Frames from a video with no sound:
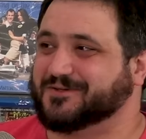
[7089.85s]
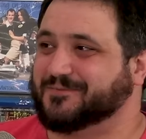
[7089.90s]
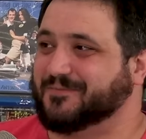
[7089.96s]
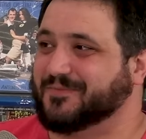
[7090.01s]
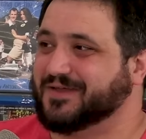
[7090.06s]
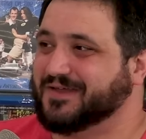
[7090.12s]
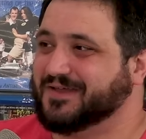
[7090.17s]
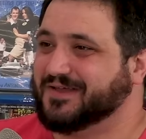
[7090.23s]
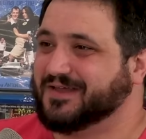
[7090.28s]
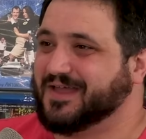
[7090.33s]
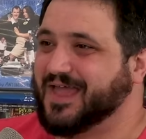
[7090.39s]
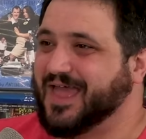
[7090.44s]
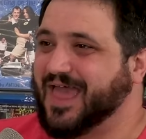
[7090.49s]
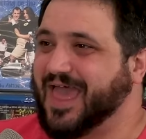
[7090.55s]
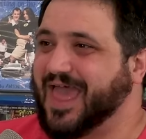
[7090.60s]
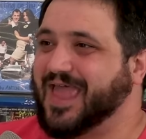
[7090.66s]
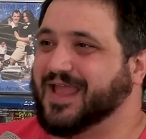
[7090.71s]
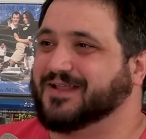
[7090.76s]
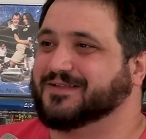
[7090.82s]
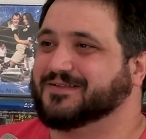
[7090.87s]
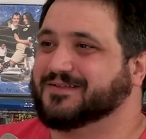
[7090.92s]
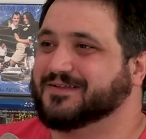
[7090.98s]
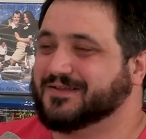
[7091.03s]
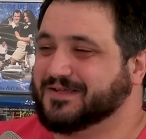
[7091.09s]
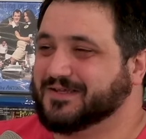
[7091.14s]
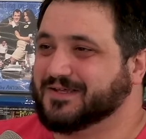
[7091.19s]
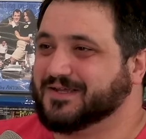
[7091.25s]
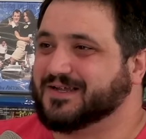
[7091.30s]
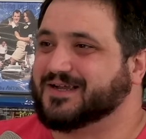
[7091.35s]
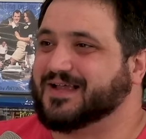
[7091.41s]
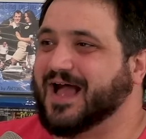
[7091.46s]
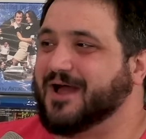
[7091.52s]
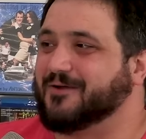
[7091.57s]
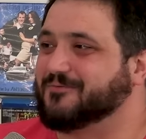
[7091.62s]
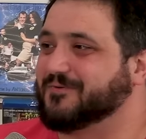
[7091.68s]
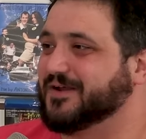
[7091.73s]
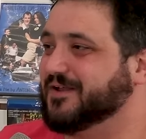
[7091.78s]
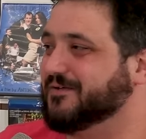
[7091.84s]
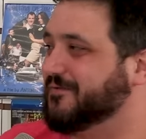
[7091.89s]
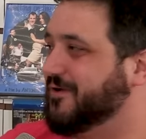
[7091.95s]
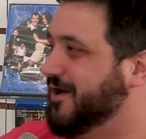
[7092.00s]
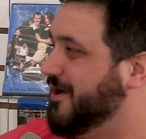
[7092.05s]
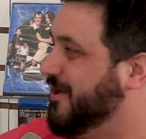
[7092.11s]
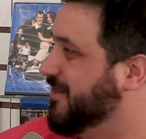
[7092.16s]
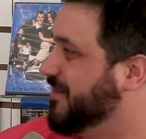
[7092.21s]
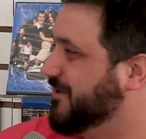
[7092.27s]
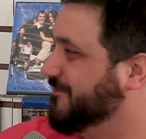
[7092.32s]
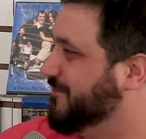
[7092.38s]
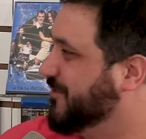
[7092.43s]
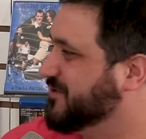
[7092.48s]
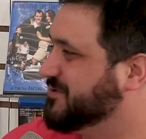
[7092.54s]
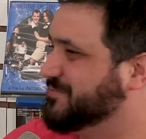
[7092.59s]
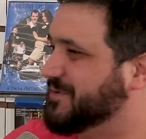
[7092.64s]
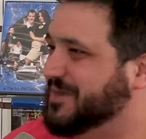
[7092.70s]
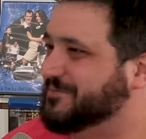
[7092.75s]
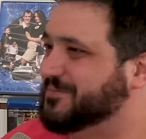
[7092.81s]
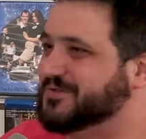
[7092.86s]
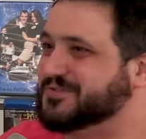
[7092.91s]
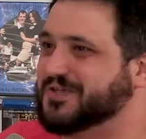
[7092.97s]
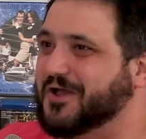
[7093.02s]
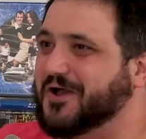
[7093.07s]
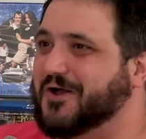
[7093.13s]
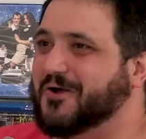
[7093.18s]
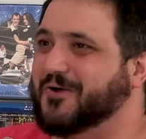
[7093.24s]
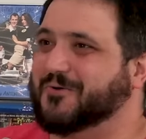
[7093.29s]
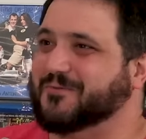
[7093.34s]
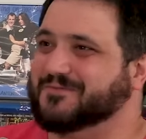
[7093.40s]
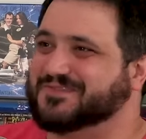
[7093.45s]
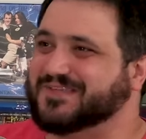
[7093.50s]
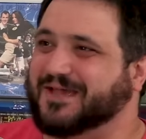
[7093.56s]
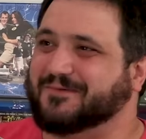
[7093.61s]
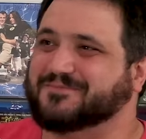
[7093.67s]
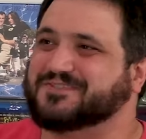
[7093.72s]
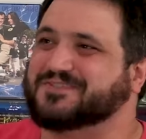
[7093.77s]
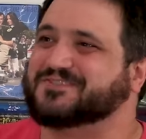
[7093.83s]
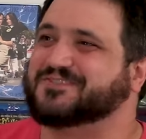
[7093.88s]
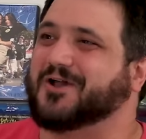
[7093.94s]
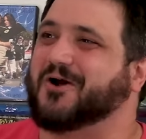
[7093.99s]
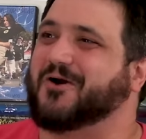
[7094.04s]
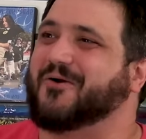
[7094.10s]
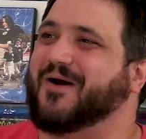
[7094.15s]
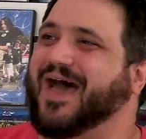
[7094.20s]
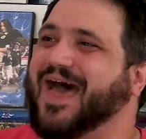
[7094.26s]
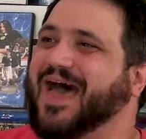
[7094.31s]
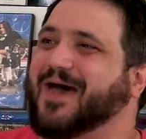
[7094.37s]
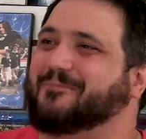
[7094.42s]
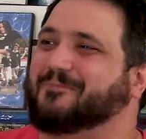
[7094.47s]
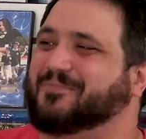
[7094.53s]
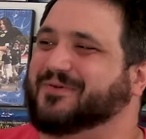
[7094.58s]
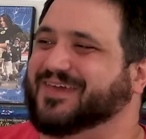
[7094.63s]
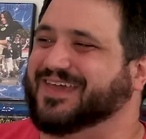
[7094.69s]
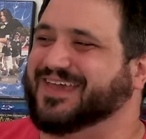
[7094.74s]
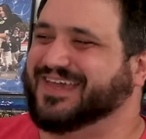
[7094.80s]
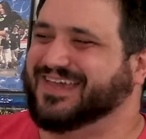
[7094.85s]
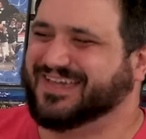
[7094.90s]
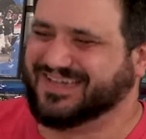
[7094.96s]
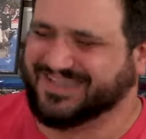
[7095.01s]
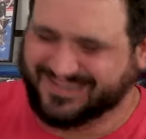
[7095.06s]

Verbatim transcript: him. And got rid of all of those people's homes. I'm so happy.